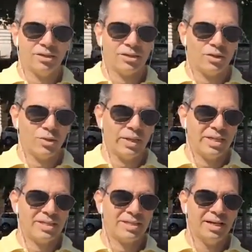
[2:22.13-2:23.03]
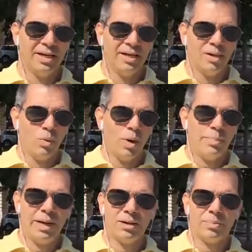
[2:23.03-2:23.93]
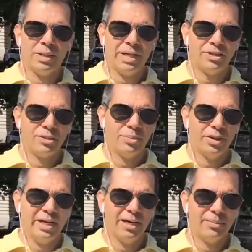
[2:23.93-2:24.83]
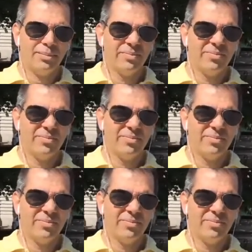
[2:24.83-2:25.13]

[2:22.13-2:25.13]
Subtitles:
So it's what better place to put him,